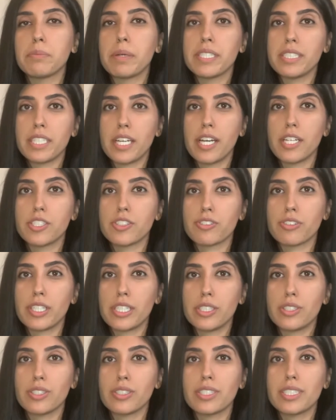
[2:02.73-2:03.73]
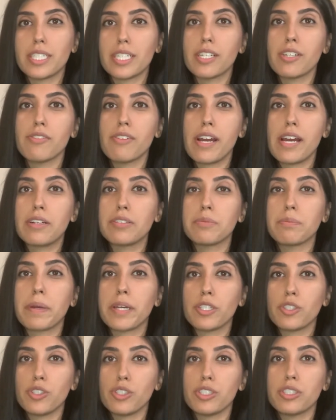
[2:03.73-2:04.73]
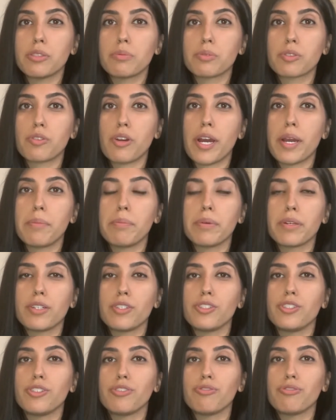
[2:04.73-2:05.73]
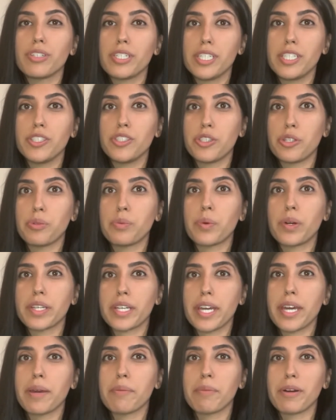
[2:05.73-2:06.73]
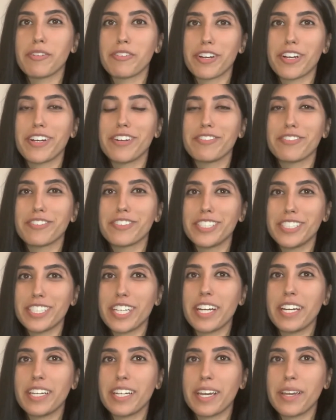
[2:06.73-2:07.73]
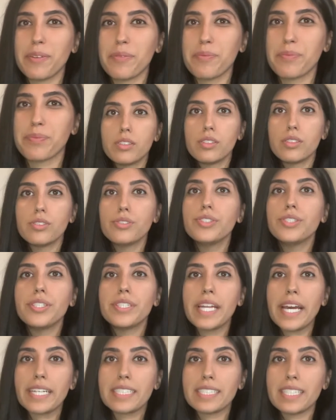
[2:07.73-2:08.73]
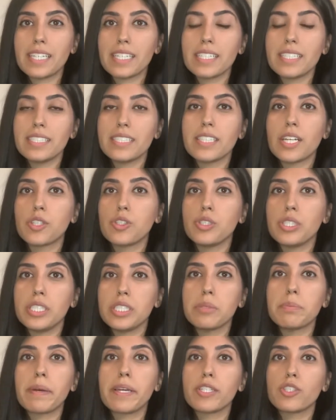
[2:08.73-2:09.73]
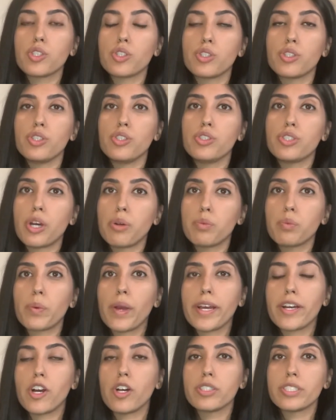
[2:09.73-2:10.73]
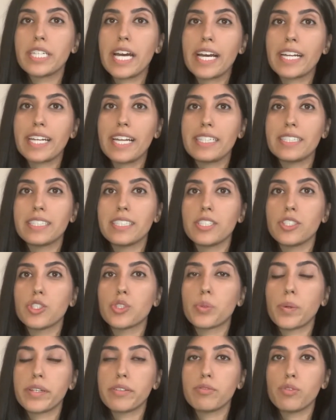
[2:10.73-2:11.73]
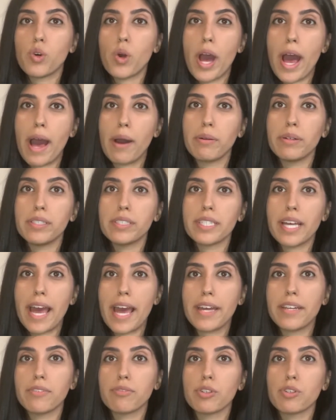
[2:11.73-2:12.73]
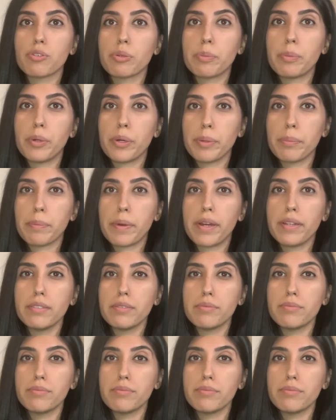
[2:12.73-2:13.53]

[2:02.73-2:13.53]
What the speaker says: surgery. So stick around, make sure you subscribe because you really do want to hear my recovery journey. So next thing is that you need to make sure you don't wear contact lenses 24 hours ahead of your appointment.